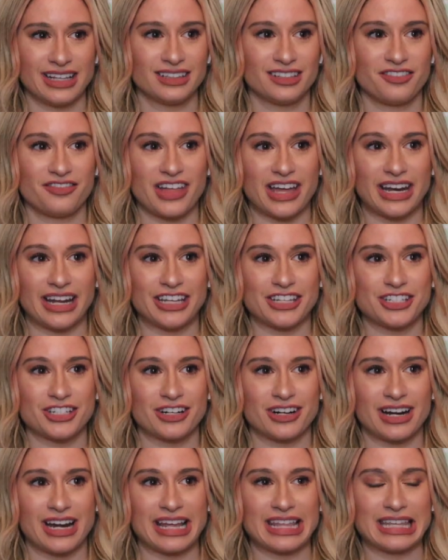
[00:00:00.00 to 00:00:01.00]
I love that answer,
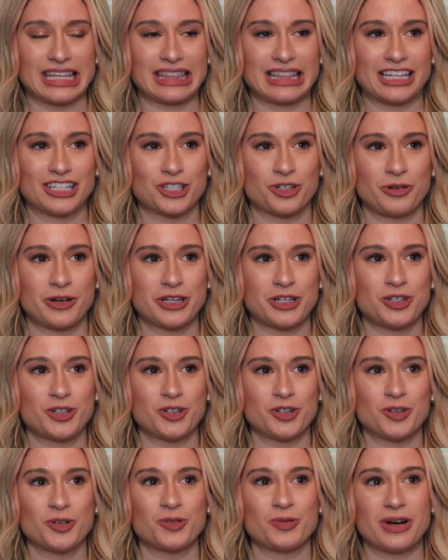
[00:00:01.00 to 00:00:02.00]
and I think that's going
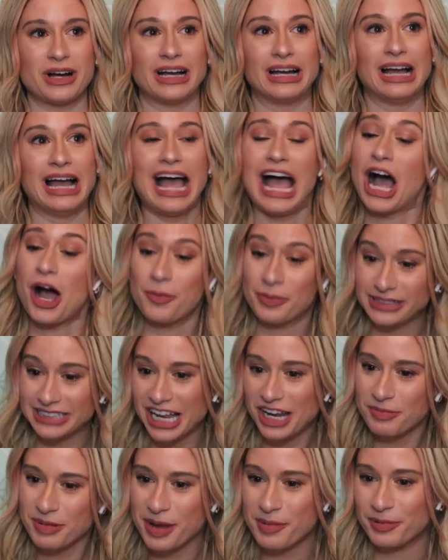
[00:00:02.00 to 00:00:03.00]
to uh, help a
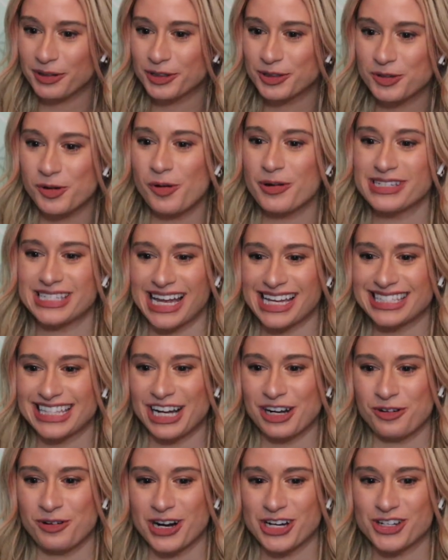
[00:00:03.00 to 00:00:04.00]
lot of people who always ask
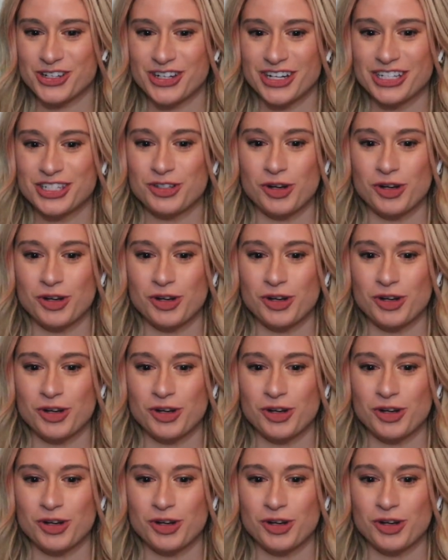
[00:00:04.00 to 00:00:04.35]
that question.